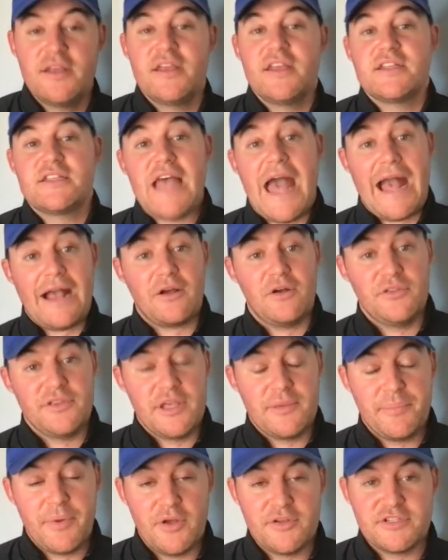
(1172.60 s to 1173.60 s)
Tackled the
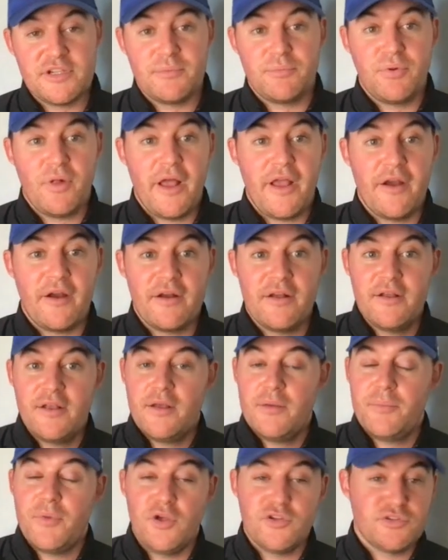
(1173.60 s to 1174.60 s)
opposing player.
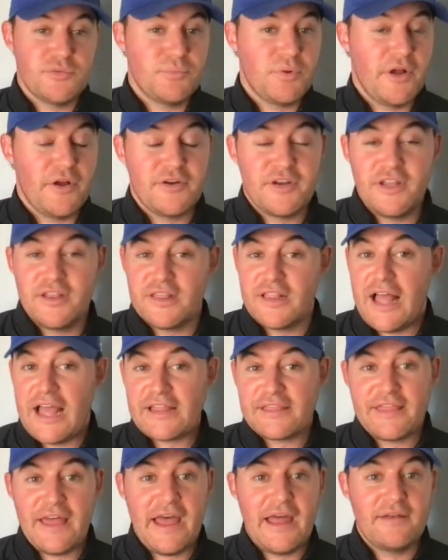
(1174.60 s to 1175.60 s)
Opposing player didn't
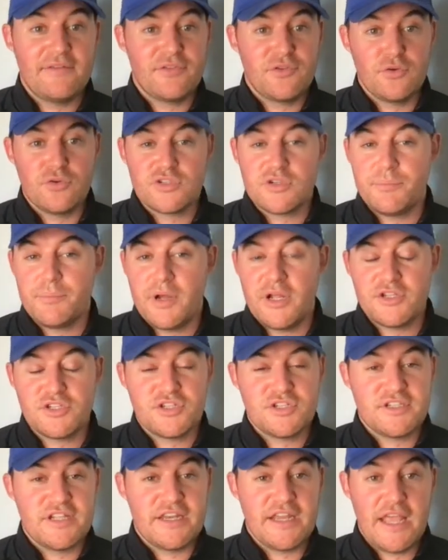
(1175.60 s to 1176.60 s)
like that. Threw some
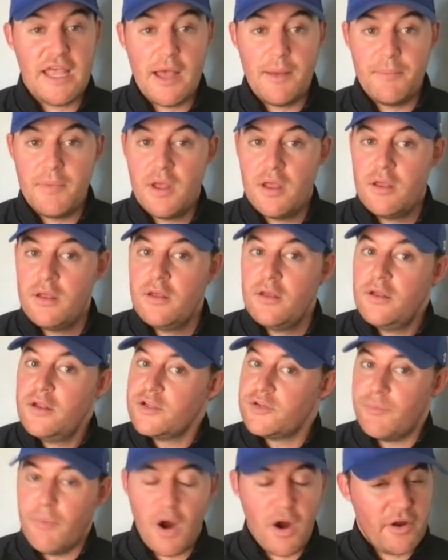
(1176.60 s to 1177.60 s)
punches at him.
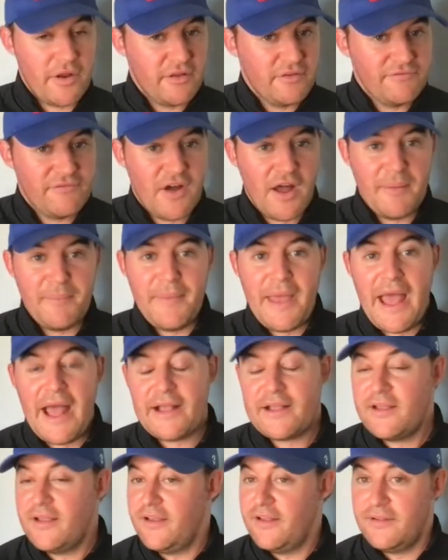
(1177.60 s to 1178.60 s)
Jamarian fought
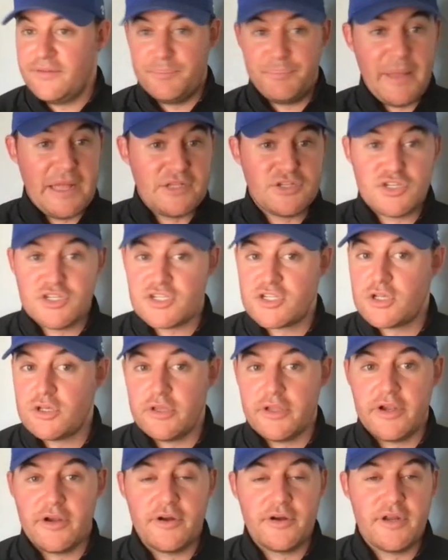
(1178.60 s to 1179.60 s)
back. Benches
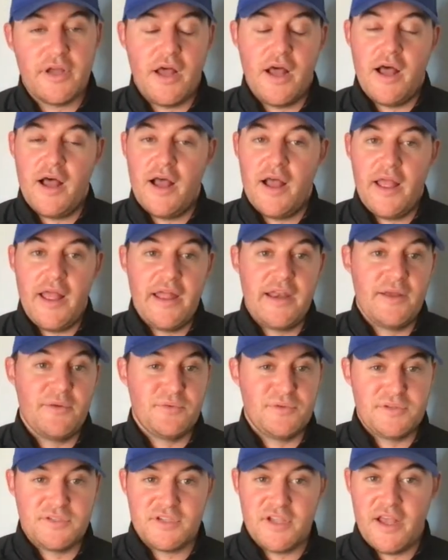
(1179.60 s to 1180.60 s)
cleared, and it
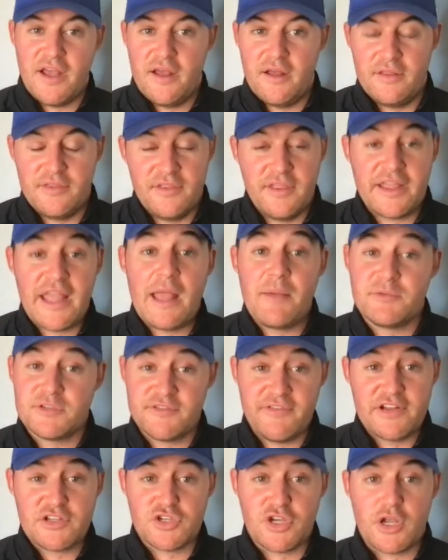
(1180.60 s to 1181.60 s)
was the game was
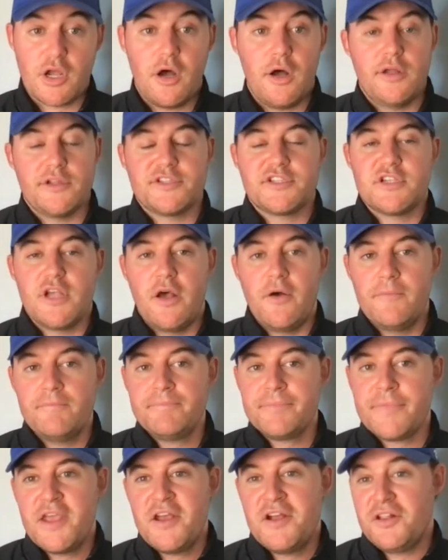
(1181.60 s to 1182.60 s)
eventually called. So,
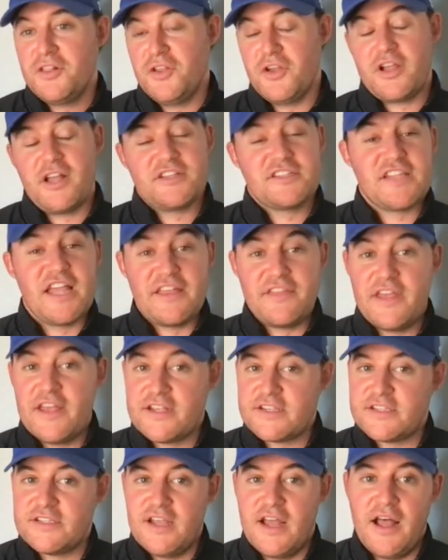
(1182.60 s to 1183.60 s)
look, I'll say
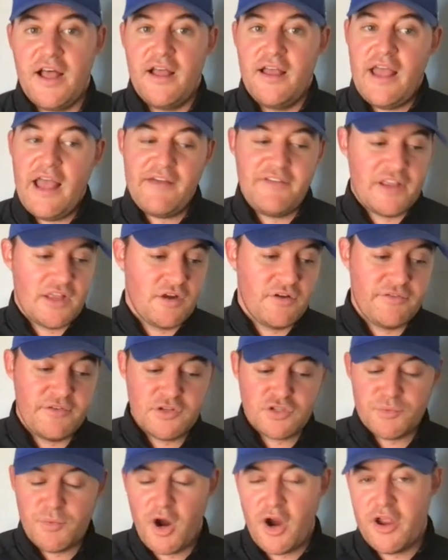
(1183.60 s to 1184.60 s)
this: having
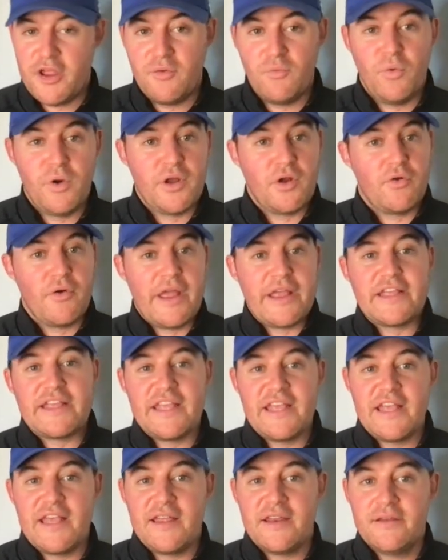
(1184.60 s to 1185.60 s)
interviewed Jamarian, what a great
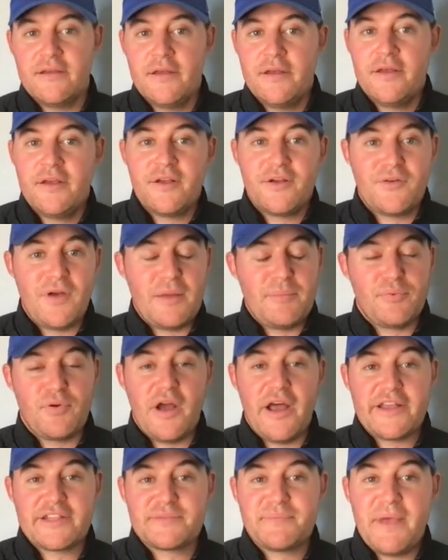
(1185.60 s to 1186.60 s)
kid, great
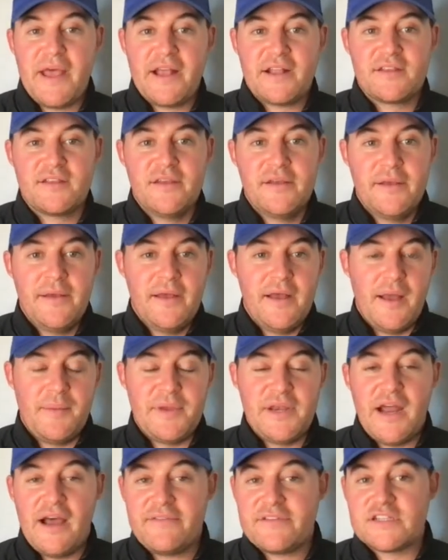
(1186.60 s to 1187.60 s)
prospect. I
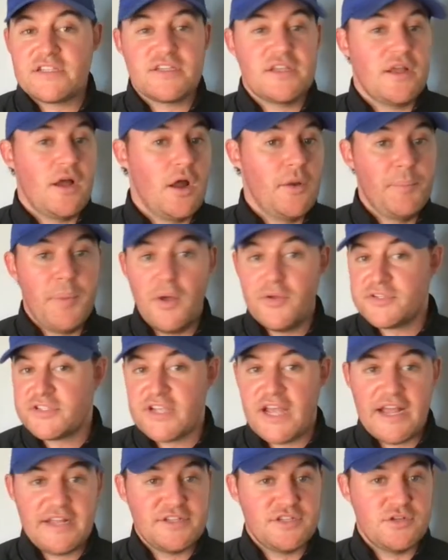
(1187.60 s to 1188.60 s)
mean, obviously, on both
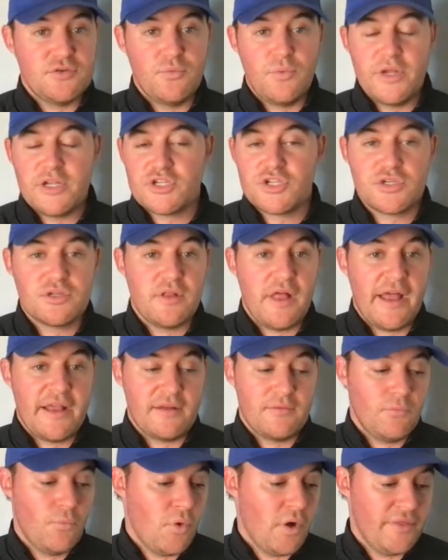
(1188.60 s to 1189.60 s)
sides, you wish like
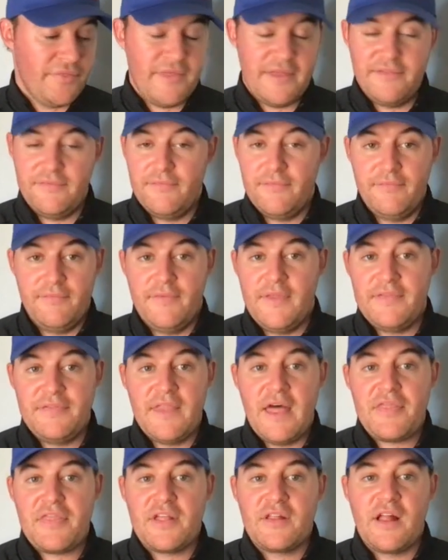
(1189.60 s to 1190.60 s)
one that
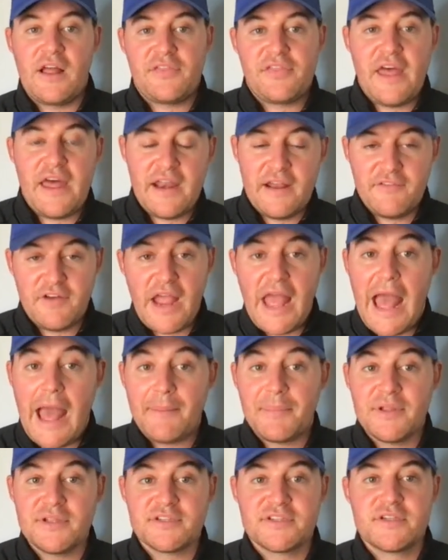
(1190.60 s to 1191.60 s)
nothing like that ever
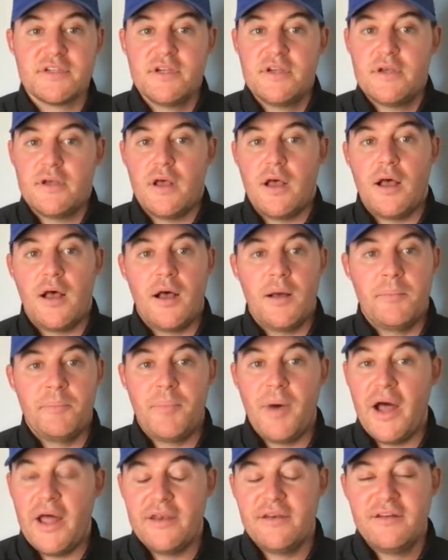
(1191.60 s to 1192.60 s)
happens.
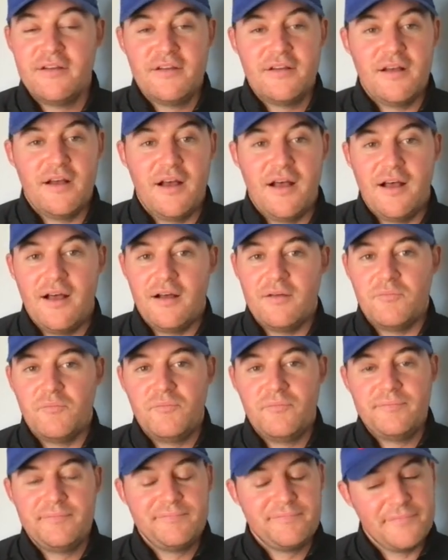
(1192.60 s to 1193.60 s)
But quite
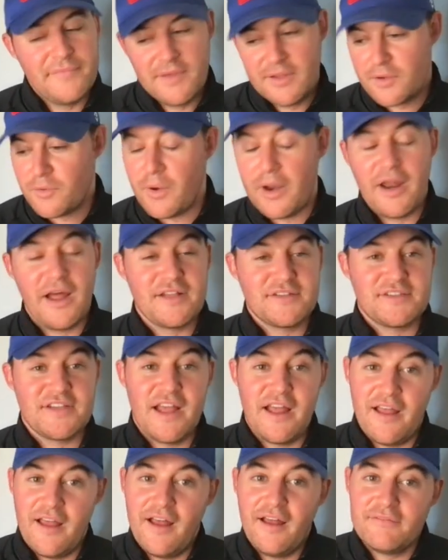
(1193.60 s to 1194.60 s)
honestly,
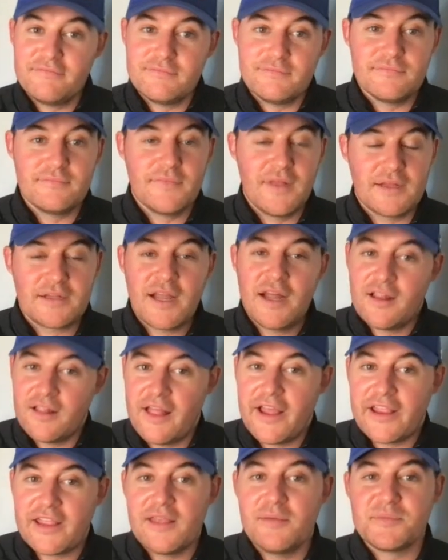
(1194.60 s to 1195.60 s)
I kind of
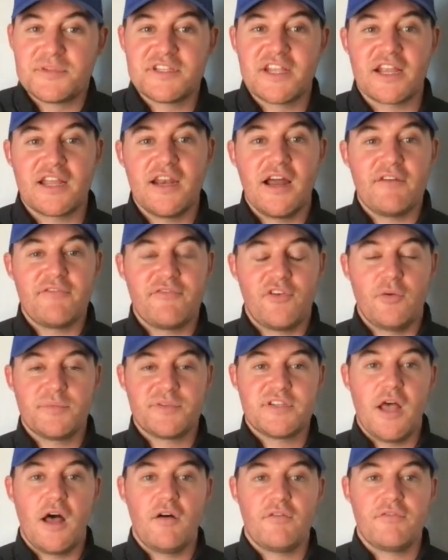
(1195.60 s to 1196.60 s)
like him sticking up for
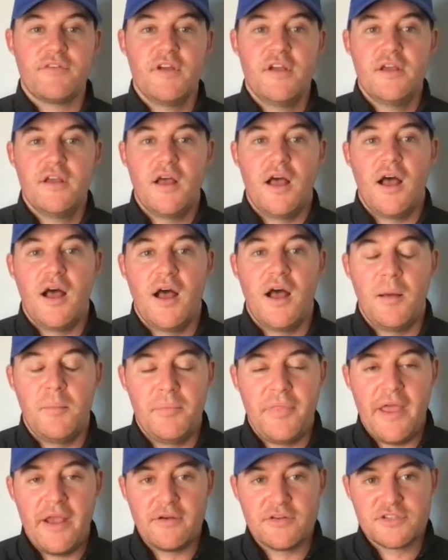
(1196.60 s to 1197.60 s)
himself
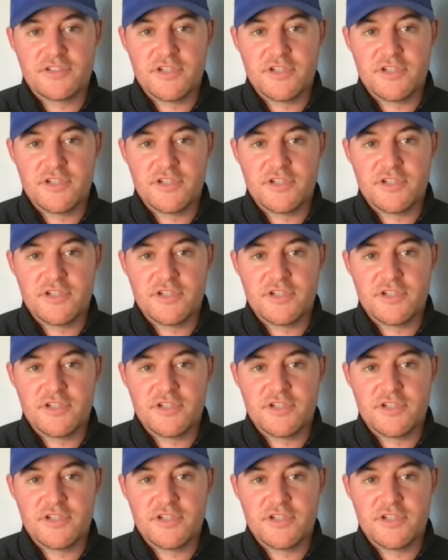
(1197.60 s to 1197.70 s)
there.